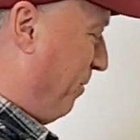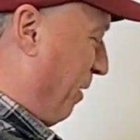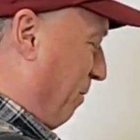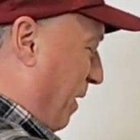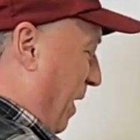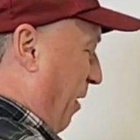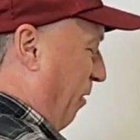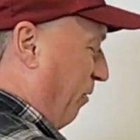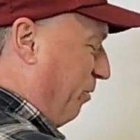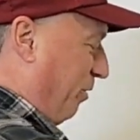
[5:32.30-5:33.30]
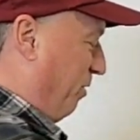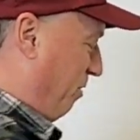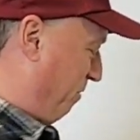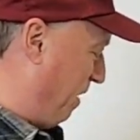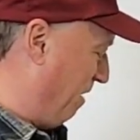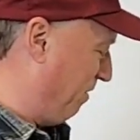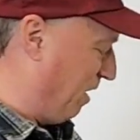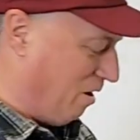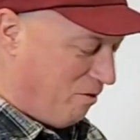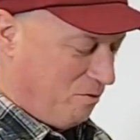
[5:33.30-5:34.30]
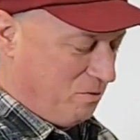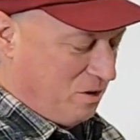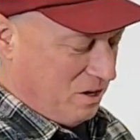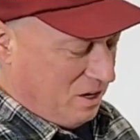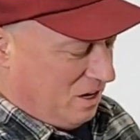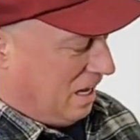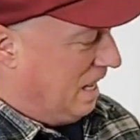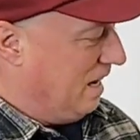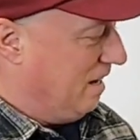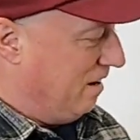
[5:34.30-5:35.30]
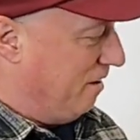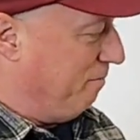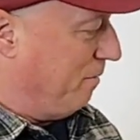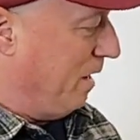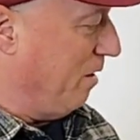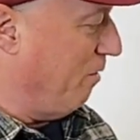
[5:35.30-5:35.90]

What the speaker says: Something I also do, if you ever go, and I